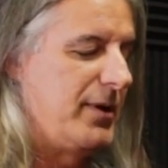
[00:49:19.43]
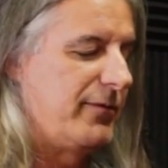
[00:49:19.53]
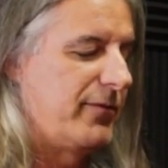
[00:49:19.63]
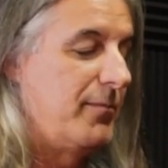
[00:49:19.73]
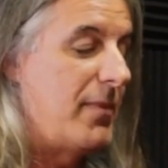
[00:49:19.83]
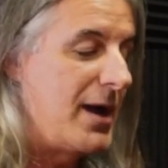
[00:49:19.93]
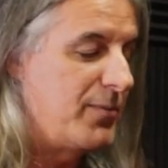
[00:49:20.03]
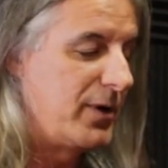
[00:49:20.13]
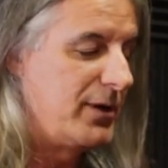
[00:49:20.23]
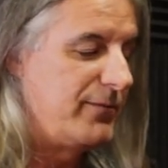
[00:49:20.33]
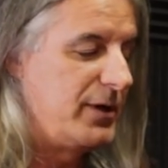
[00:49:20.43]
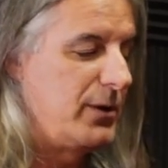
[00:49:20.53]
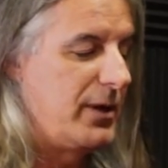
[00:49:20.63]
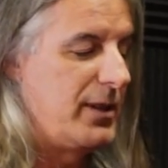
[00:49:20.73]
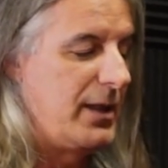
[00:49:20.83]
But from my point of
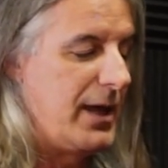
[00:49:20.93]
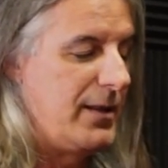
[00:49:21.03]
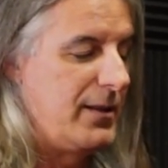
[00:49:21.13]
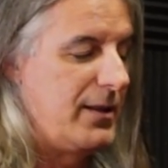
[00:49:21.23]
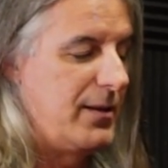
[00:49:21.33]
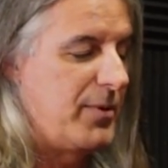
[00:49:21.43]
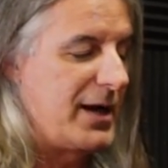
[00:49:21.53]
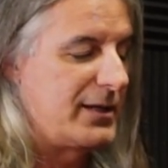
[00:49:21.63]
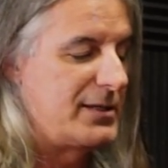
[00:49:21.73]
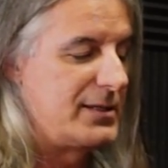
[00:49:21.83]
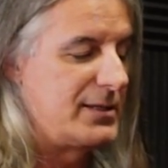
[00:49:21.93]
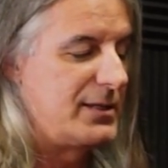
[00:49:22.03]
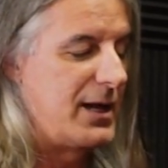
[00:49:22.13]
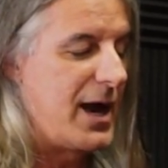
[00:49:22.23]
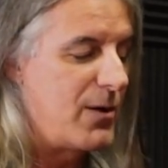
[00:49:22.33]
view and, and the practices
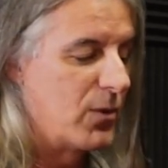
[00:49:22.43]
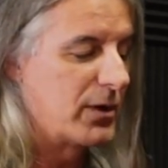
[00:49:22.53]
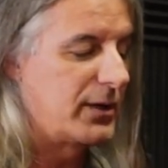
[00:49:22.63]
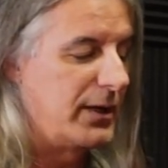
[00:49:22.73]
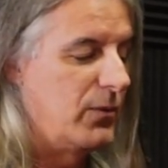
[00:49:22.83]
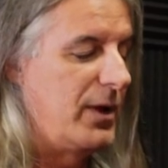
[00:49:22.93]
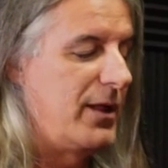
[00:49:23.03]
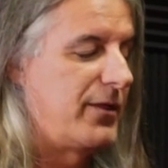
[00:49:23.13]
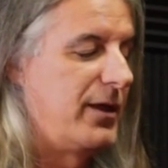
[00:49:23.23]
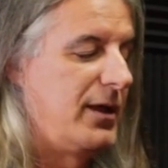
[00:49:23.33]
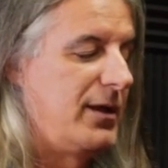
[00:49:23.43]
that I work with,